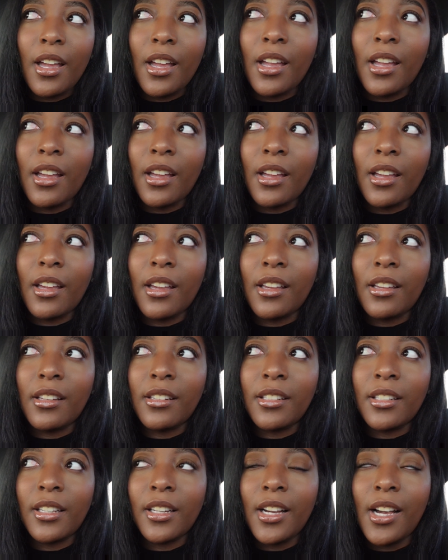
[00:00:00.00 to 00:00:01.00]

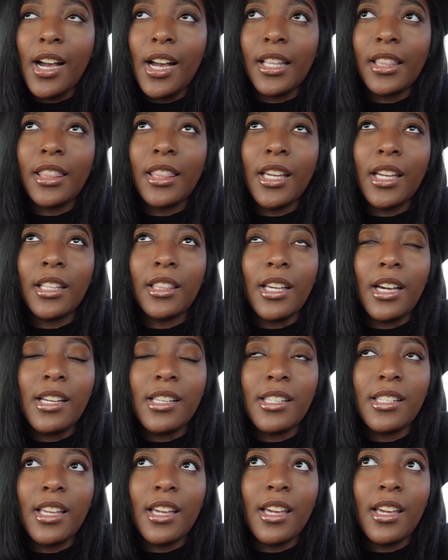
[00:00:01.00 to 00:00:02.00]
and I think
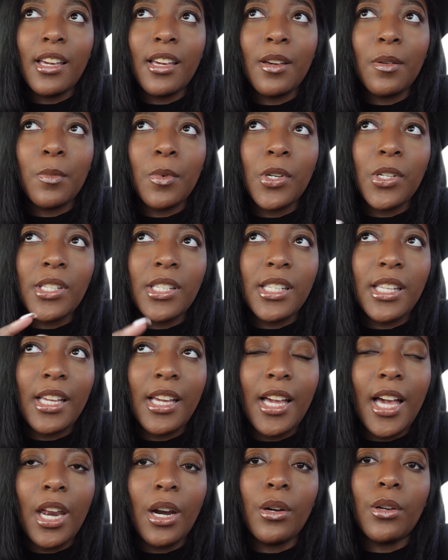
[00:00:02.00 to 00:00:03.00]
that's it. We'll
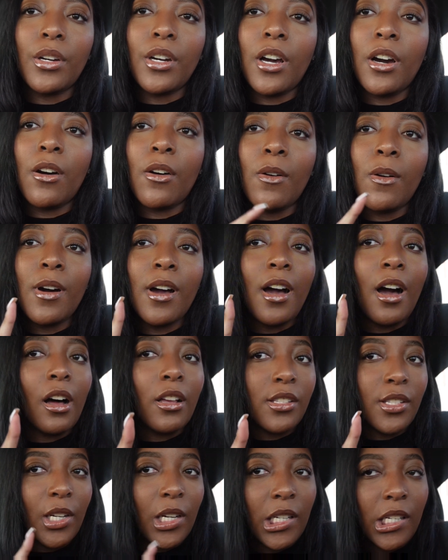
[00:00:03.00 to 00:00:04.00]
see. I don't know.
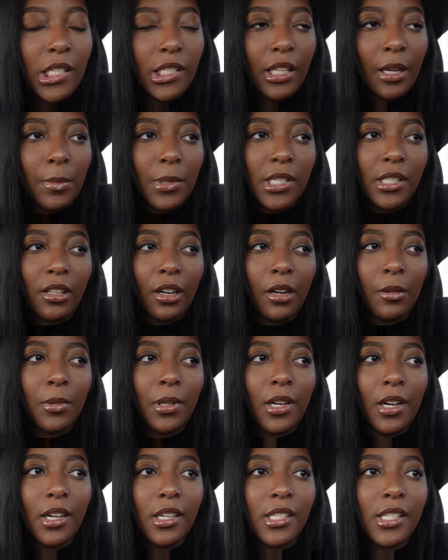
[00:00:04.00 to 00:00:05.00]
Also gonna stop at
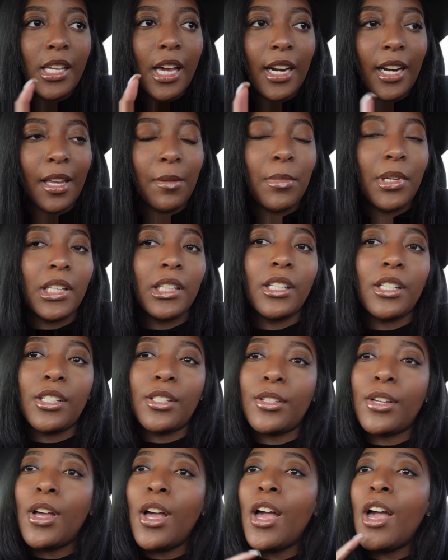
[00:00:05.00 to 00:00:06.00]
Starbucks. Gotta give me a
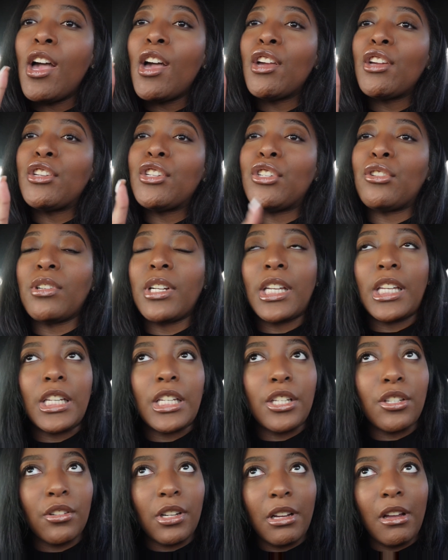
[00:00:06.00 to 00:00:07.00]
little
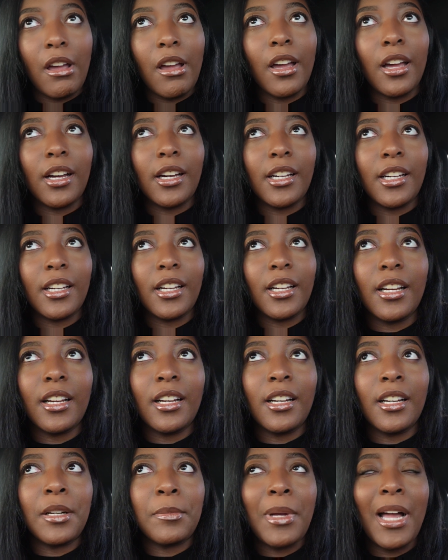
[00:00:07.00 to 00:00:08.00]
drinky drink.
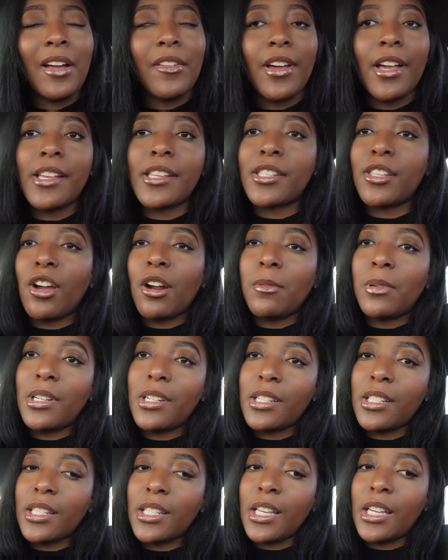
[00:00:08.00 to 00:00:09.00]
I haven't had
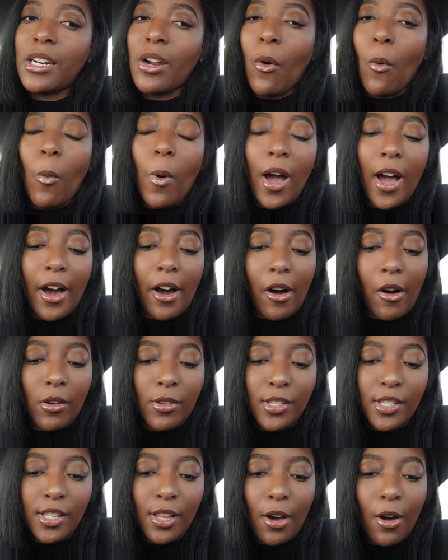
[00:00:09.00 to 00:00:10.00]
Starbucks in a
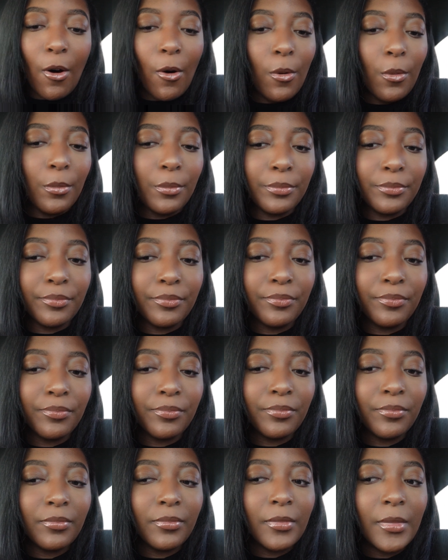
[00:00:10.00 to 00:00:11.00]
while, so
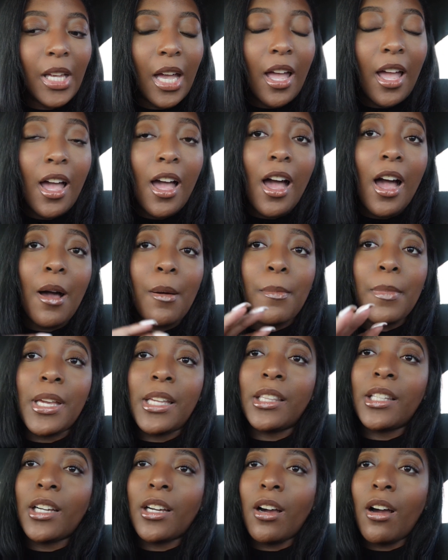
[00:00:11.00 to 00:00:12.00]
I'm
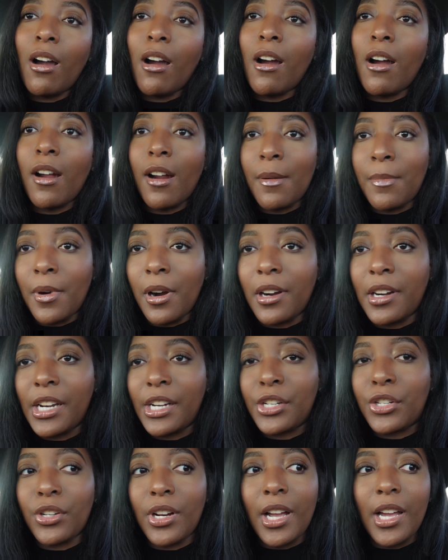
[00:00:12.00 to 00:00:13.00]
in the car. I'm
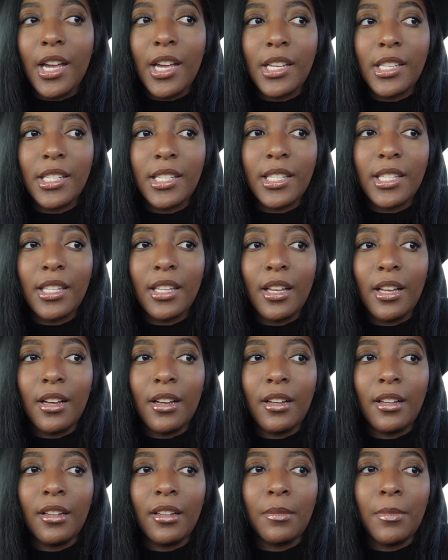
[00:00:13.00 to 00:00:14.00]
already dressed.
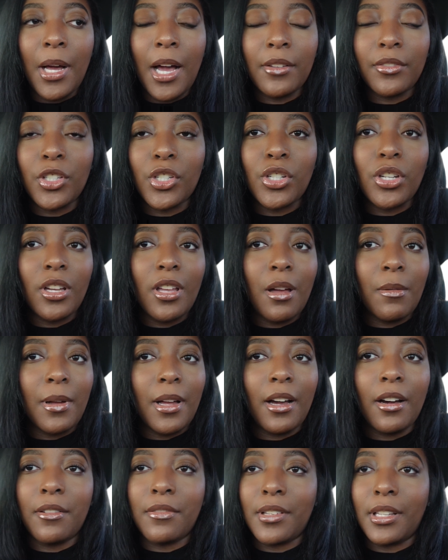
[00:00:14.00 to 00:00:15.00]
I have to show y'all
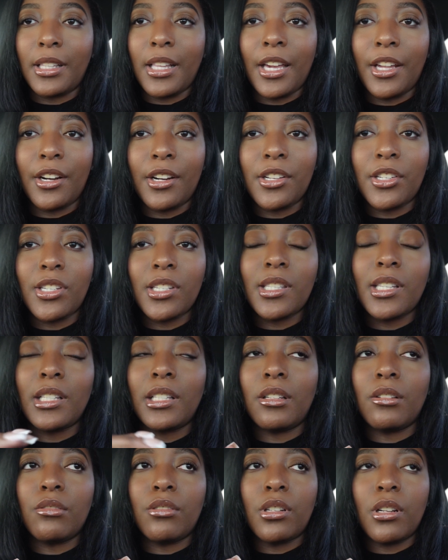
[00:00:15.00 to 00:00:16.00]
my outfit later. It's just
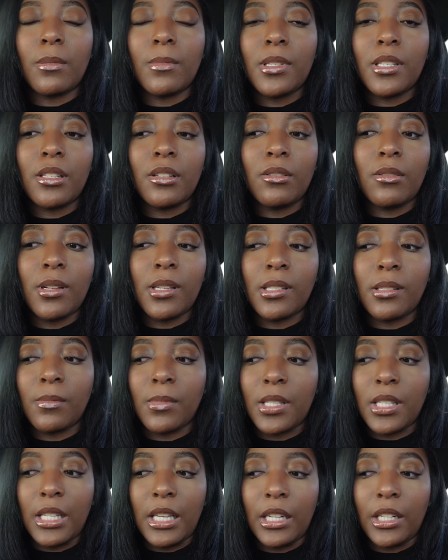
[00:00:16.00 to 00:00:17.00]
a little jumpsuit and
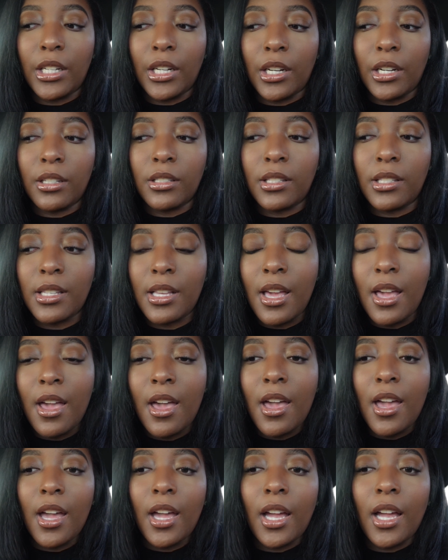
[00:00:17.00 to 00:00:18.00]
some sneakers,
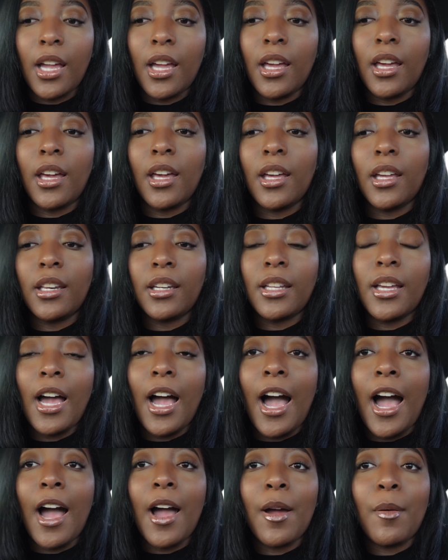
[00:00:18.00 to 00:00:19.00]

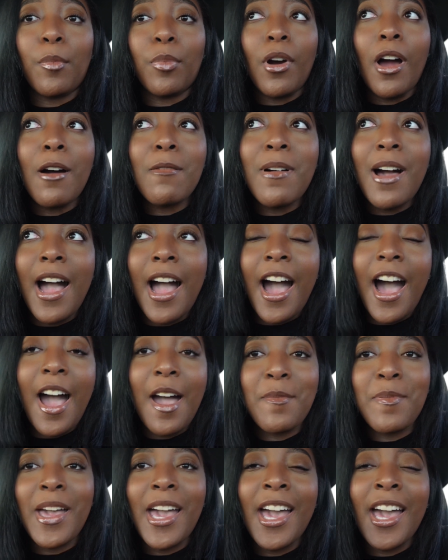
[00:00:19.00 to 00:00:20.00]
and I brought
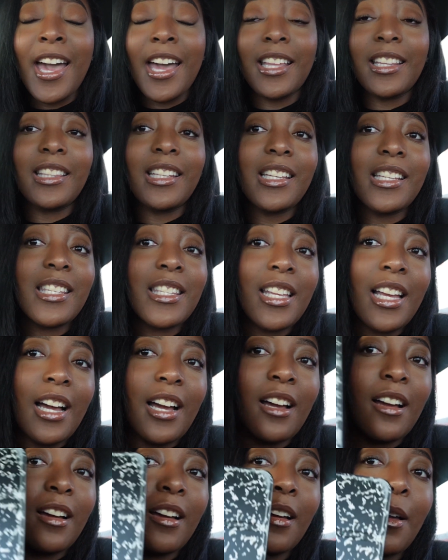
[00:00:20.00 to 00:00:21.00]
my iPad this
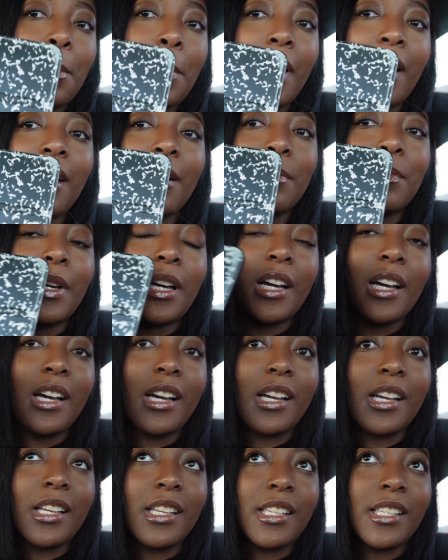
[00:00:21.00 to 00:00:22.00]
time
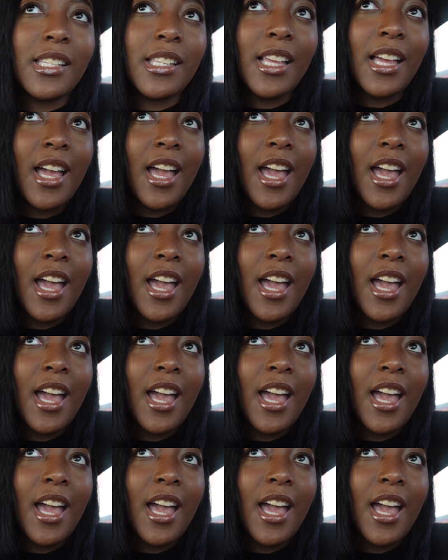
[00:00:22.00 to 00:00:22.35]
because